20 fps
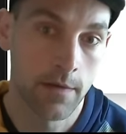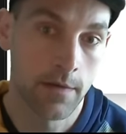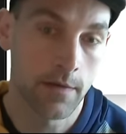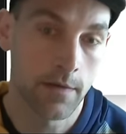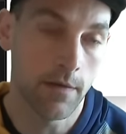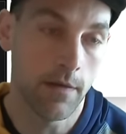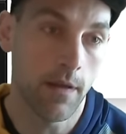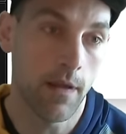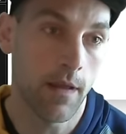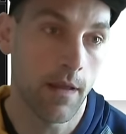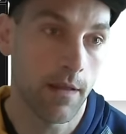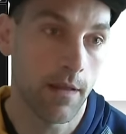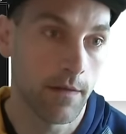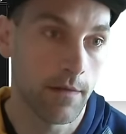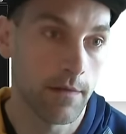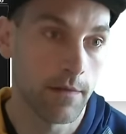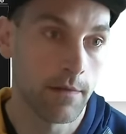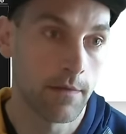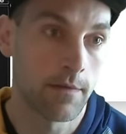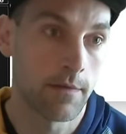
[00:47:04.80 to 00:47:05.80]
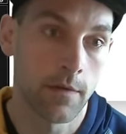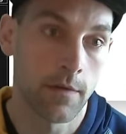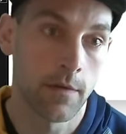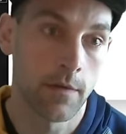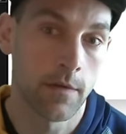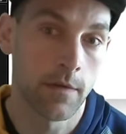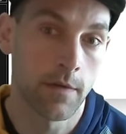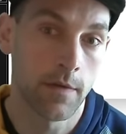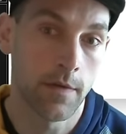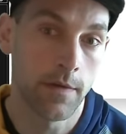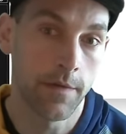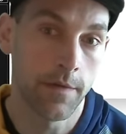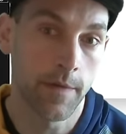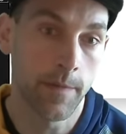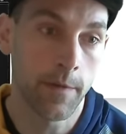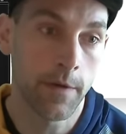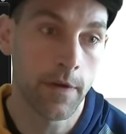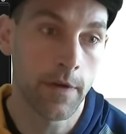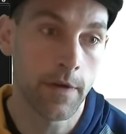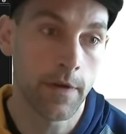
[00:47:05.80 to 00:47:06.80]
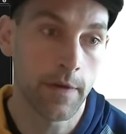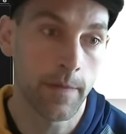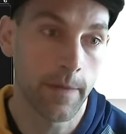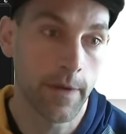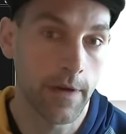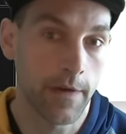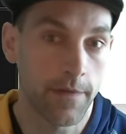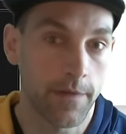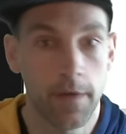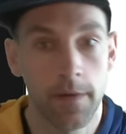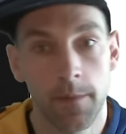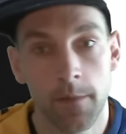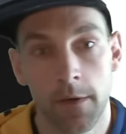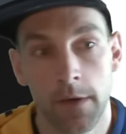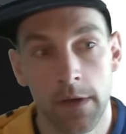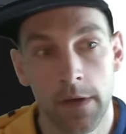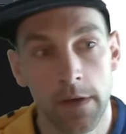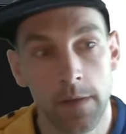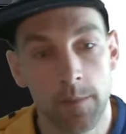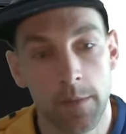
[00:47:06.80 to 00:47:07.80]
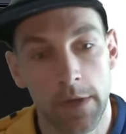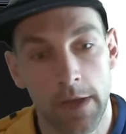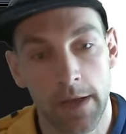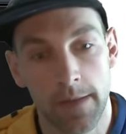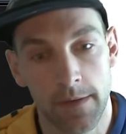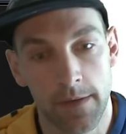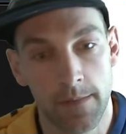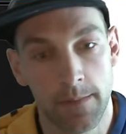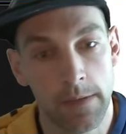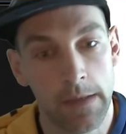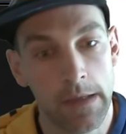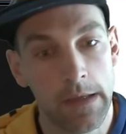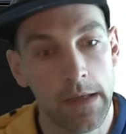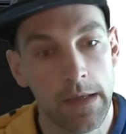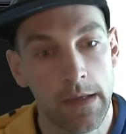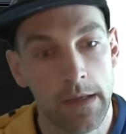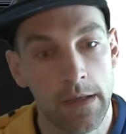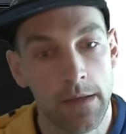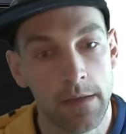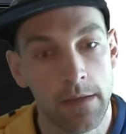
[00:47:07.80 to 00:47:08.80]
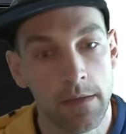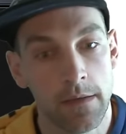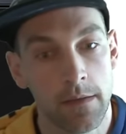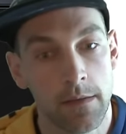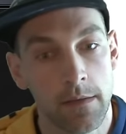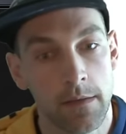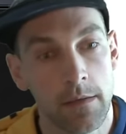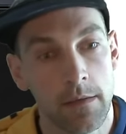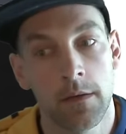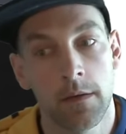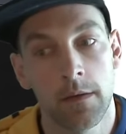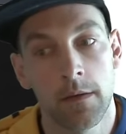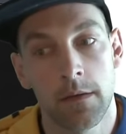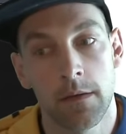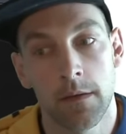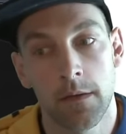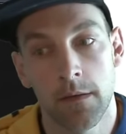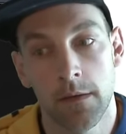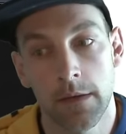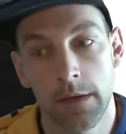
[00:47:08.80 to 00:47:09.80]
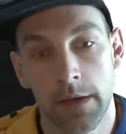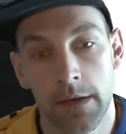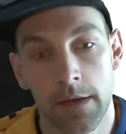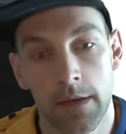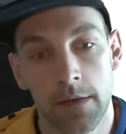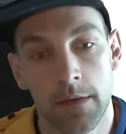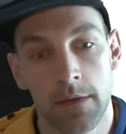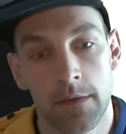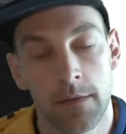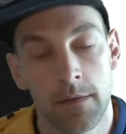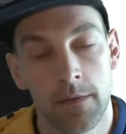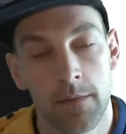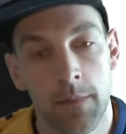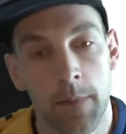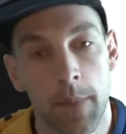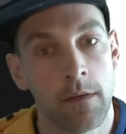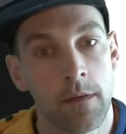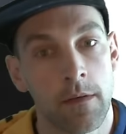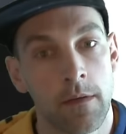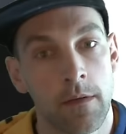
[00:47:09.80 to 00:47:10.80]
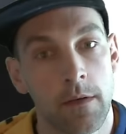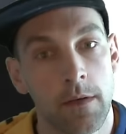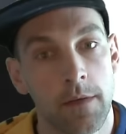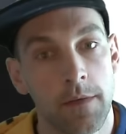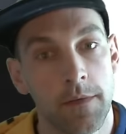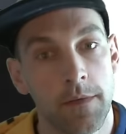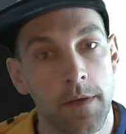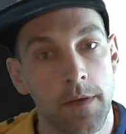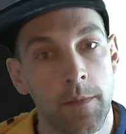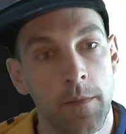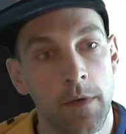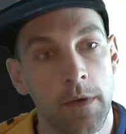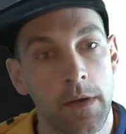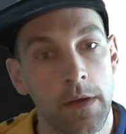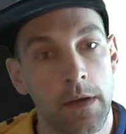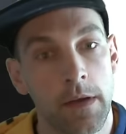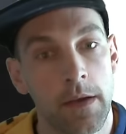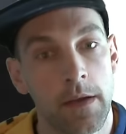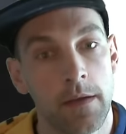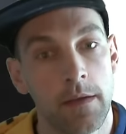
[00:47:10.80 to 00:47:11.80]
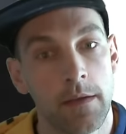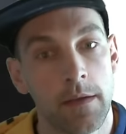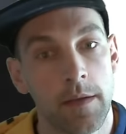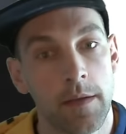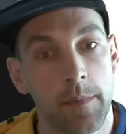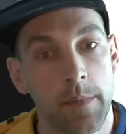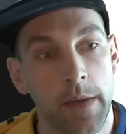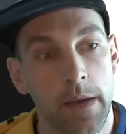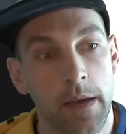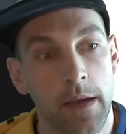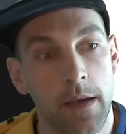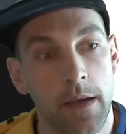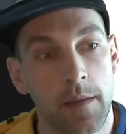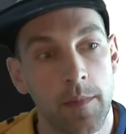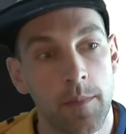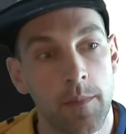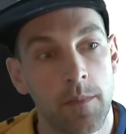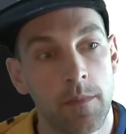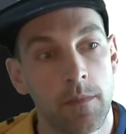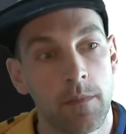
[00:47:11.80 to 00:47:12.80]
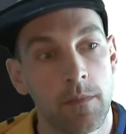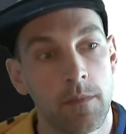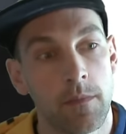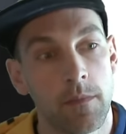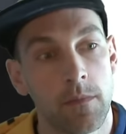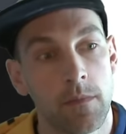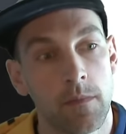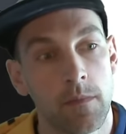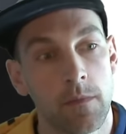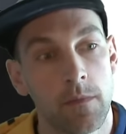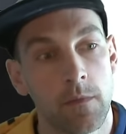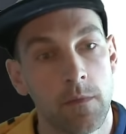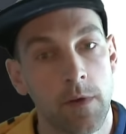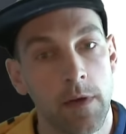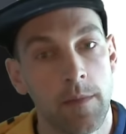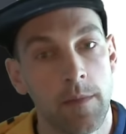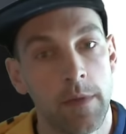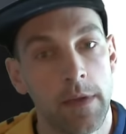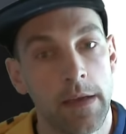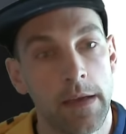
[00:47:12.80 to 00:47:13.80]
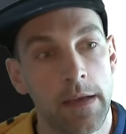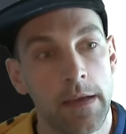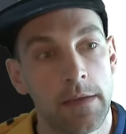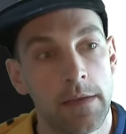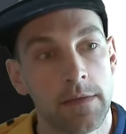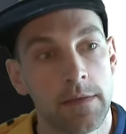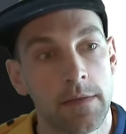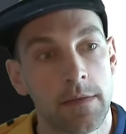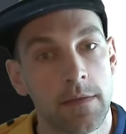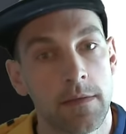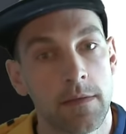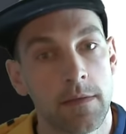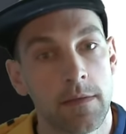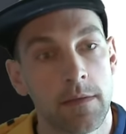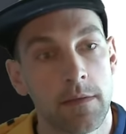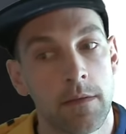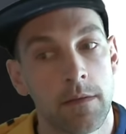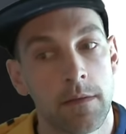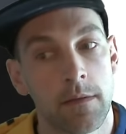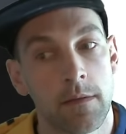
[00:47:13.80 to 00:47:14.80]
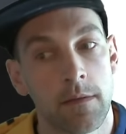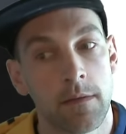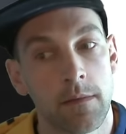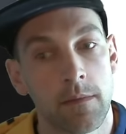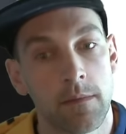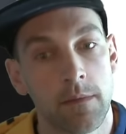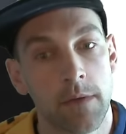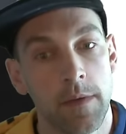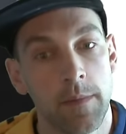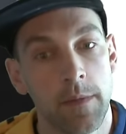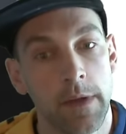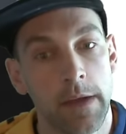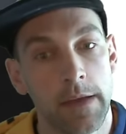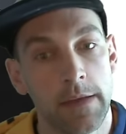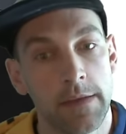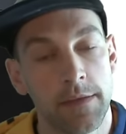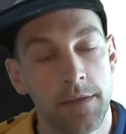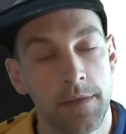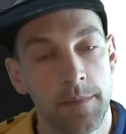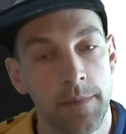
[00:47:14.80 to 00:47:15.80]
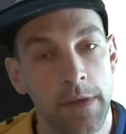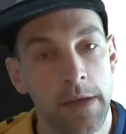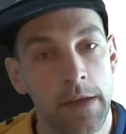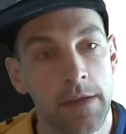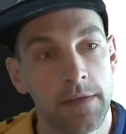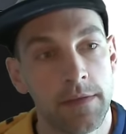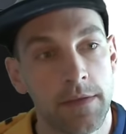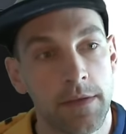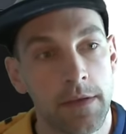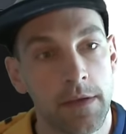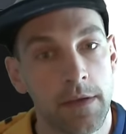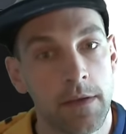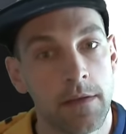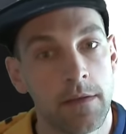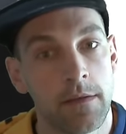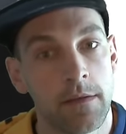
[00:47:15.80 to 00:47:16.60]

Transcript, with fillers: Ugh. Ephemerate, get back ephemerate. Blah blah blah. Okay. Ephemerate, get back. Red blast. Red blast your mancer.